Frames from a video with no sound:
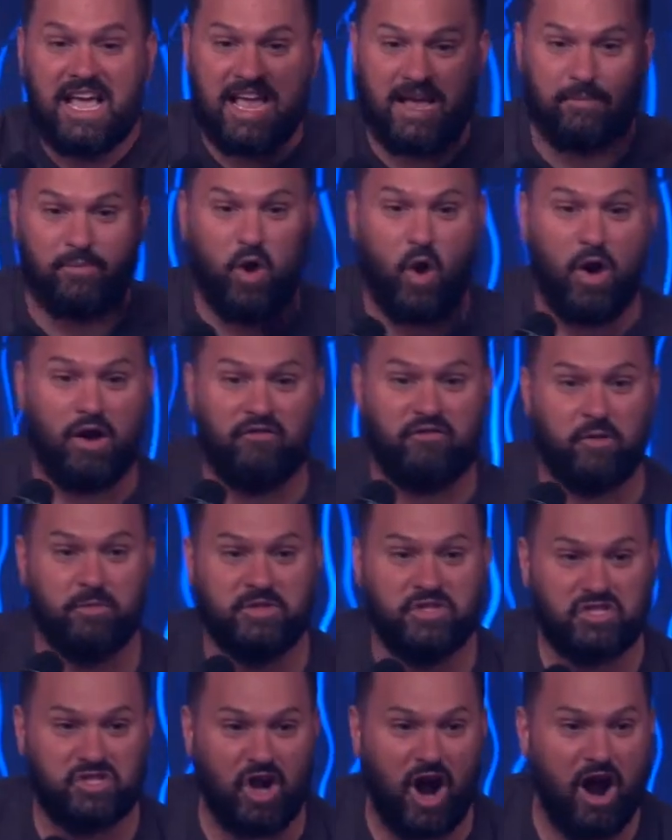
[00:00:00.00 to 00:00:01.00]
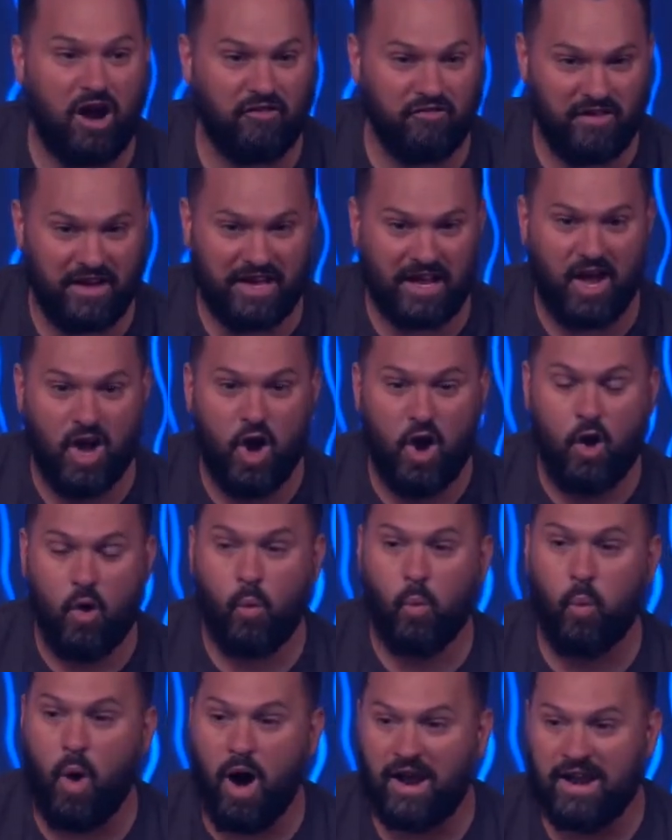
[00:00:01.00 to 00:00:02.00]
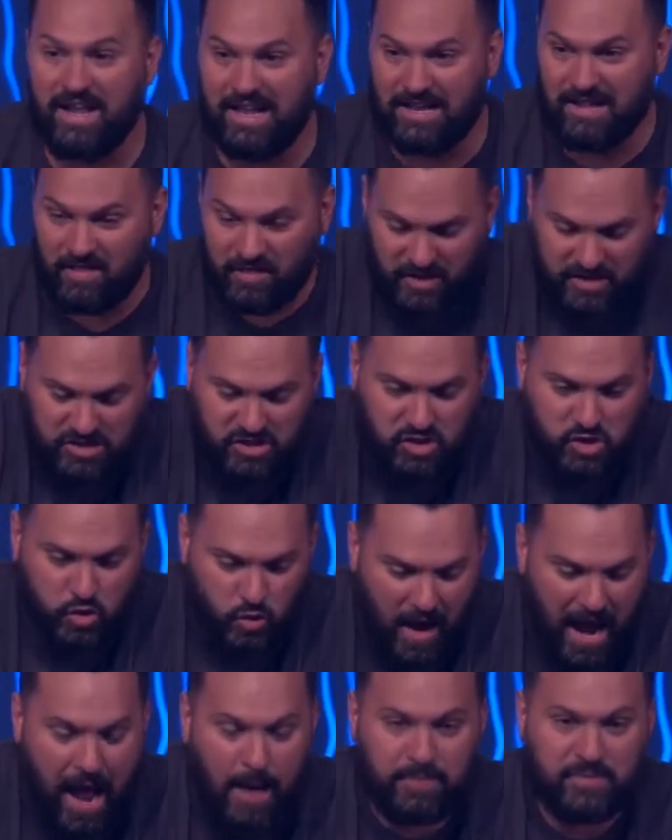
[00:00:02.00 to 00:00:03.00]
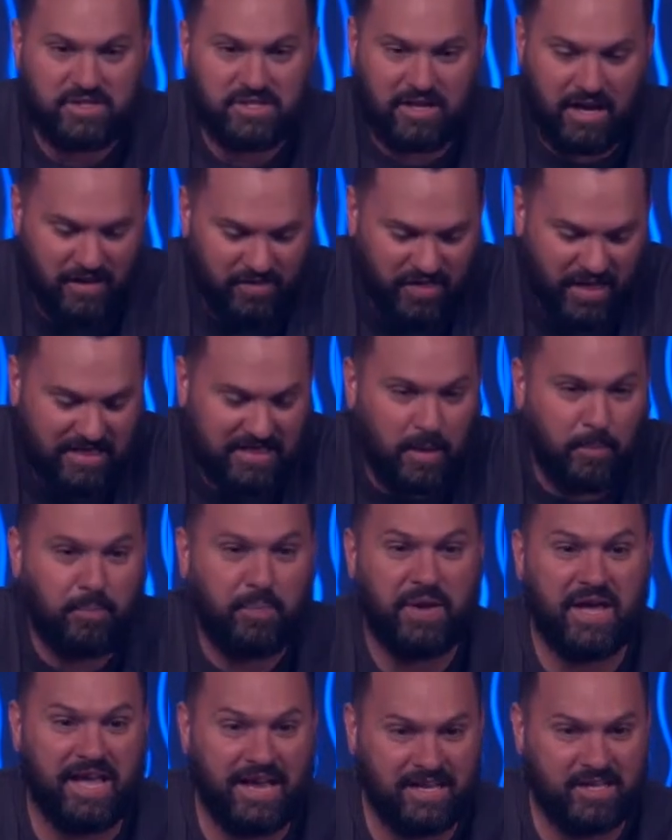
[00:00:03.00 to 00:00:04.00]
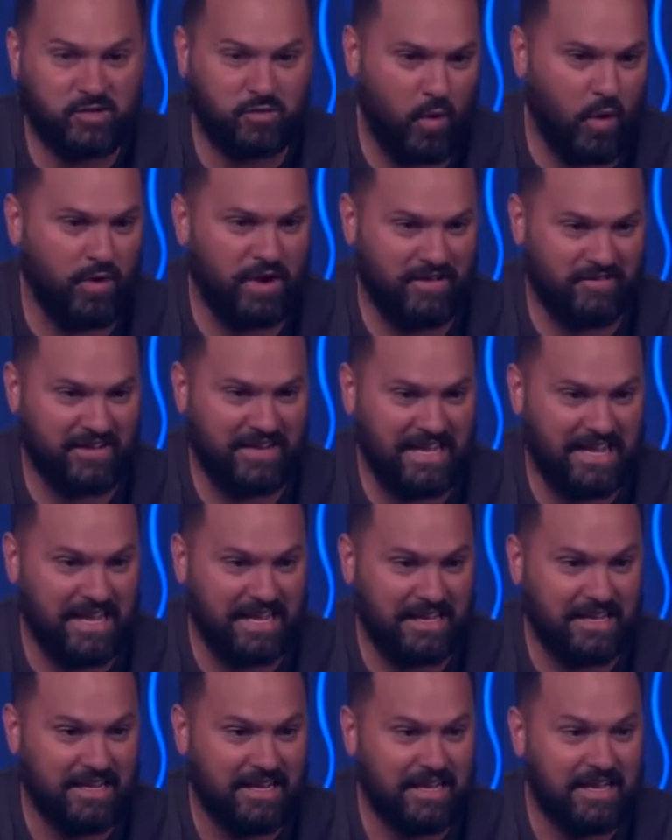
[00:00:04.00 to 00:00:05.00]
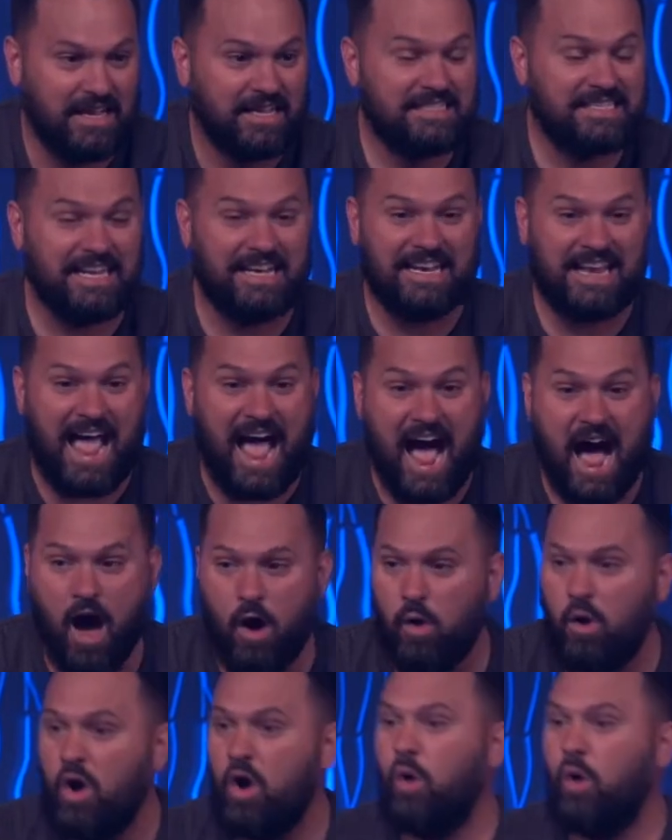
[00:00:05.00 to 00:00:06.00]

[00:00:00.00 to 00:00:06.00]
him going from starving, wanting the scraps that the pigs won't even eat, to now